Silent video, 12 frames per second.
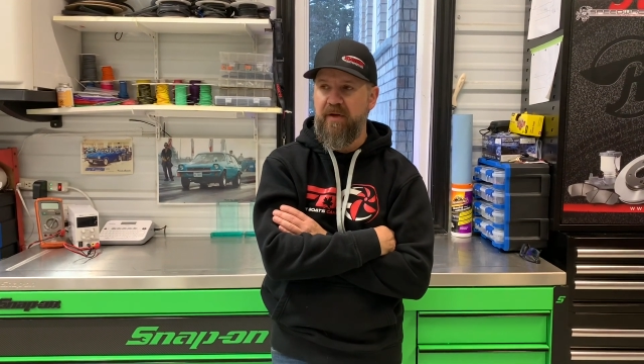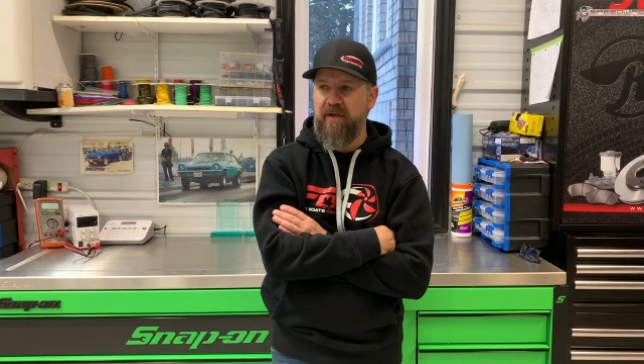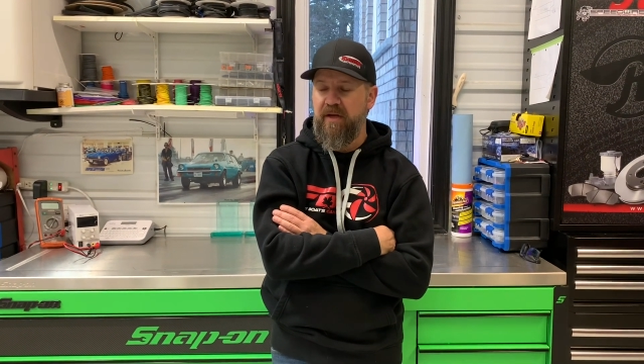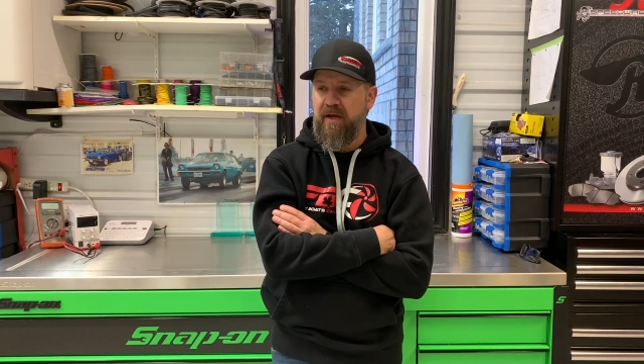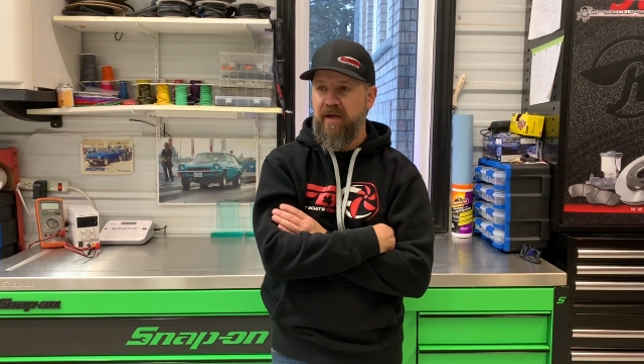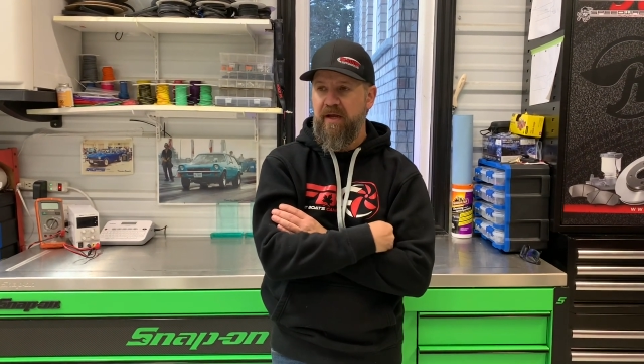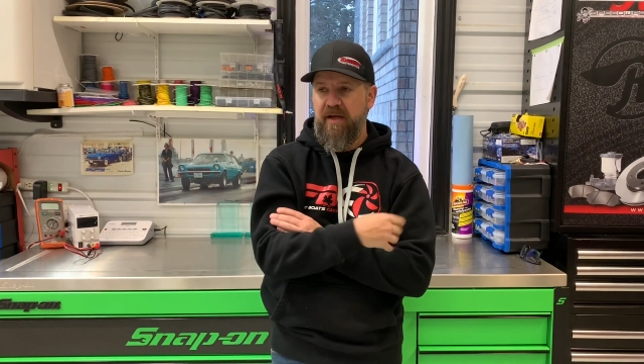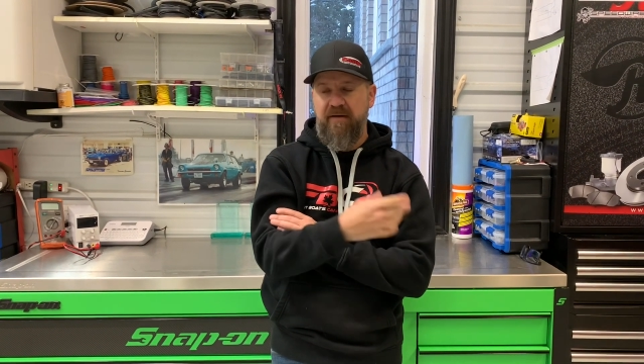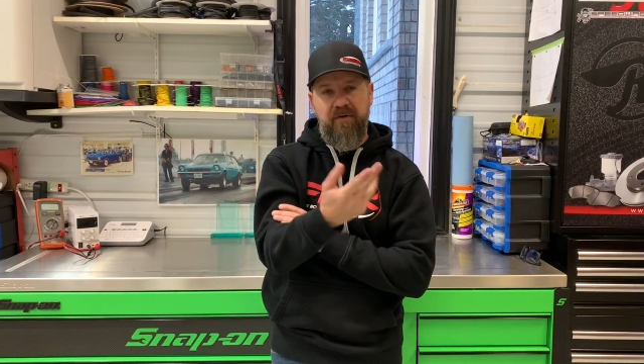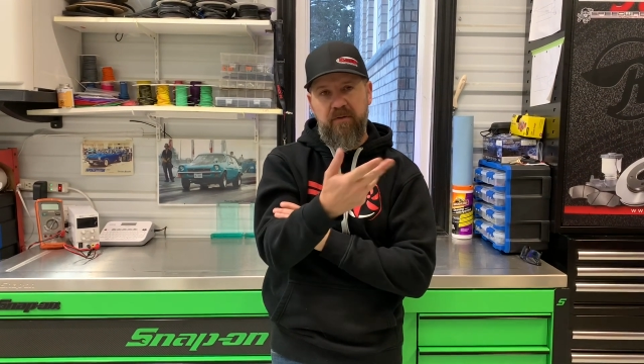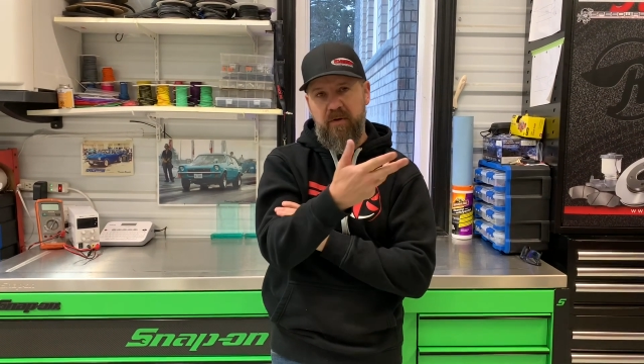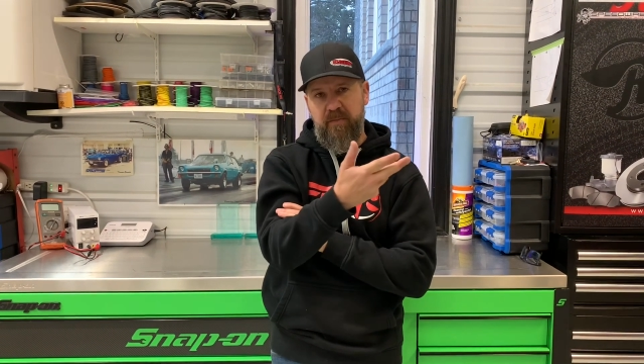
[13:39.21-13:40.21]
And
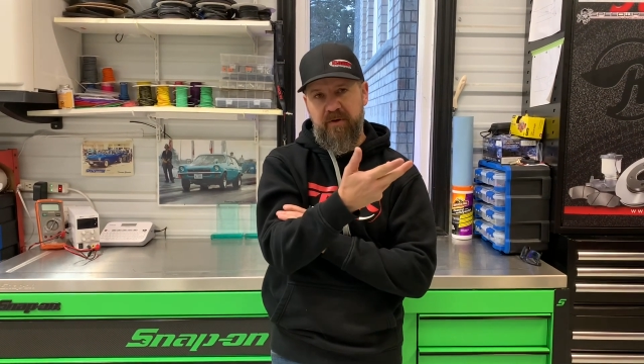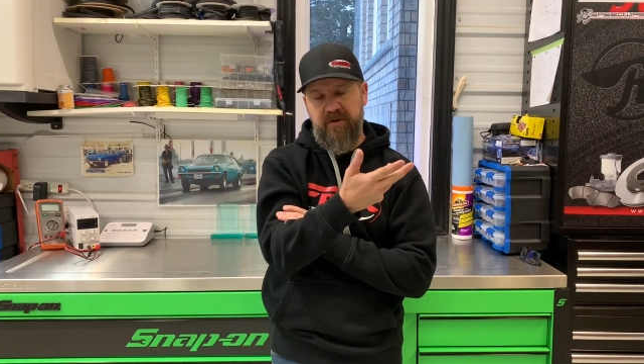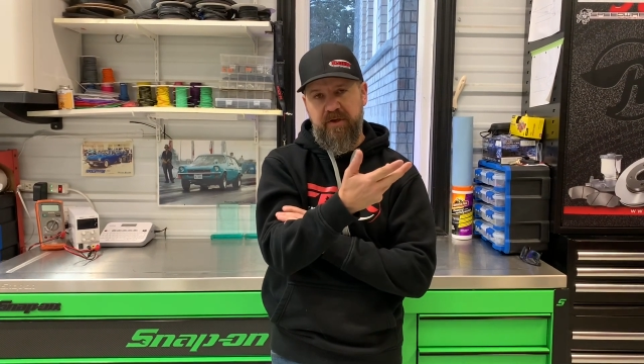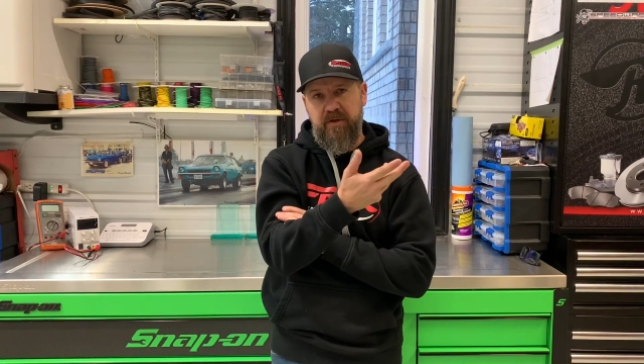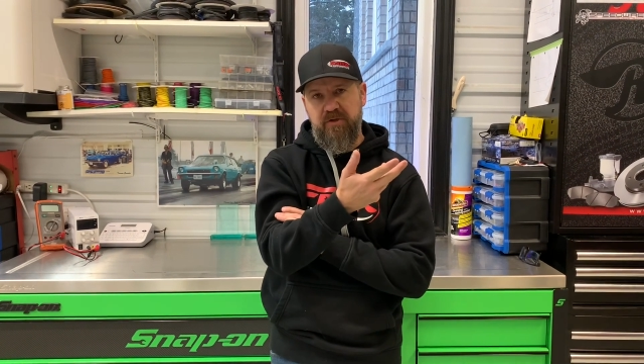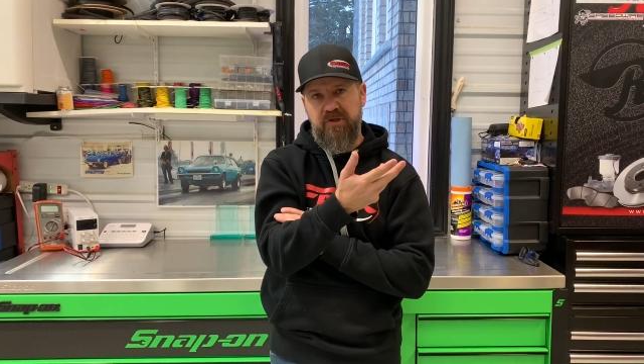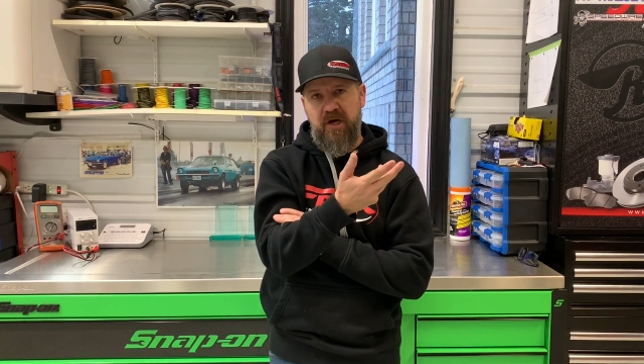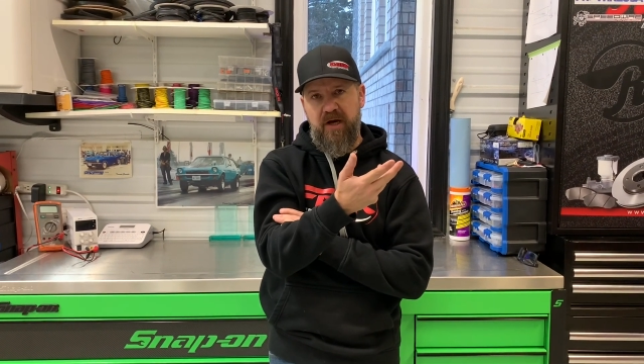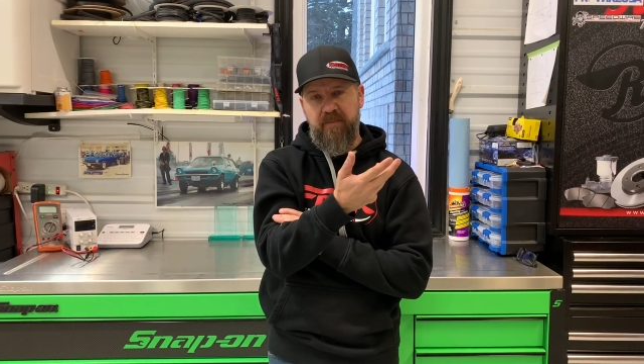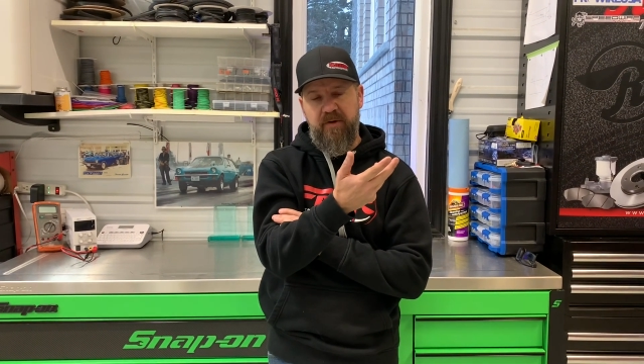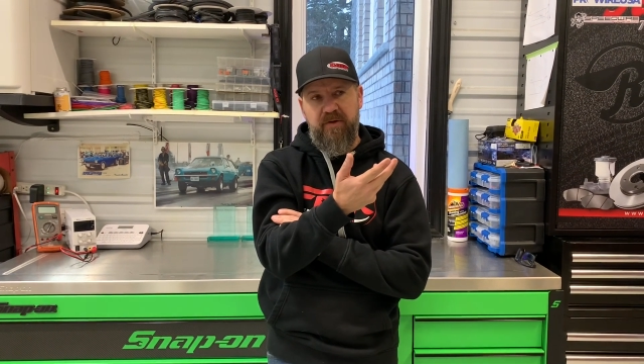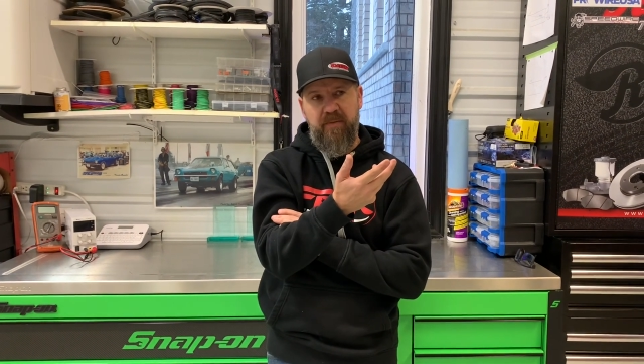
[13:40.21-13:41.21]
even though we're building a new
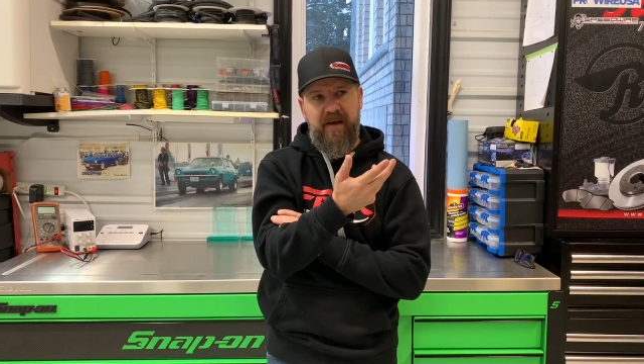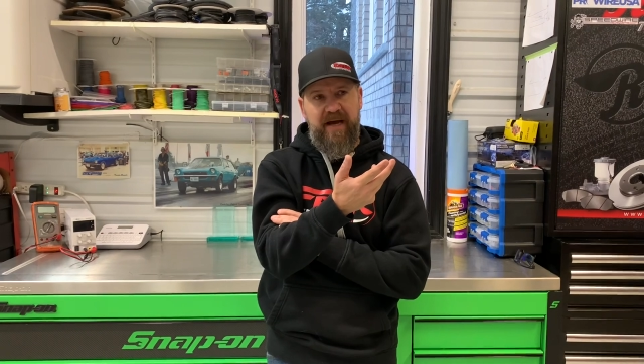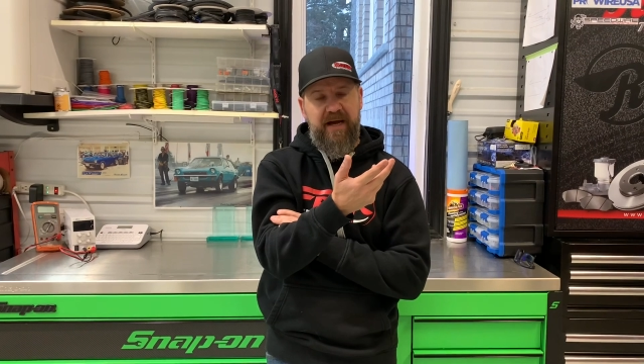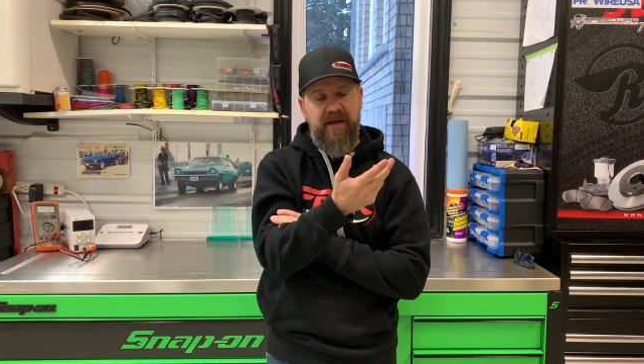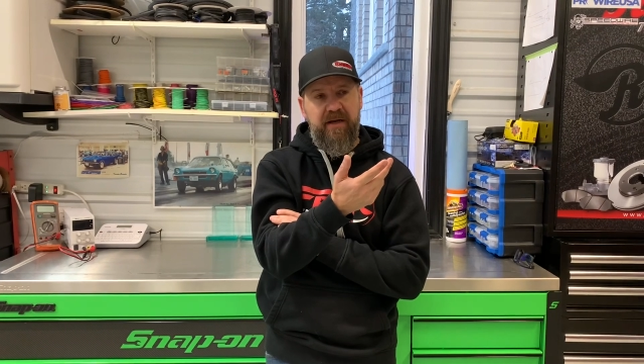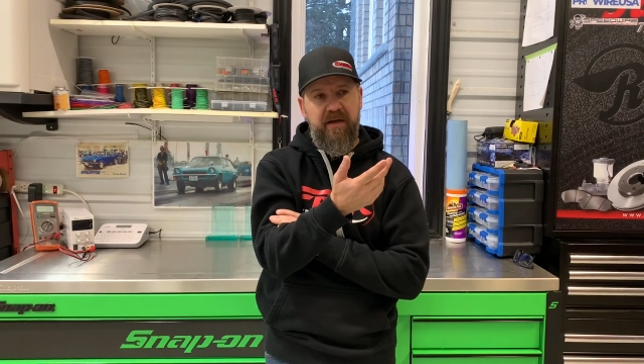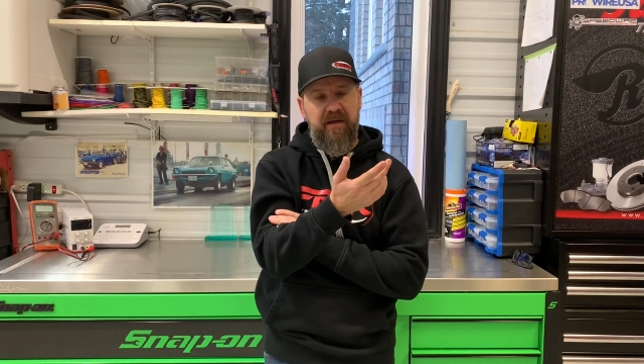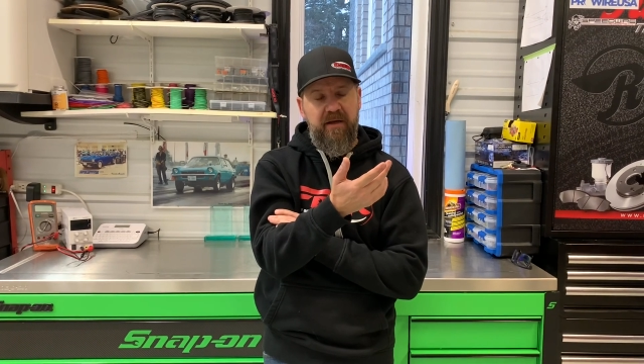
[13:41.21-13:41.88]
shop out the back,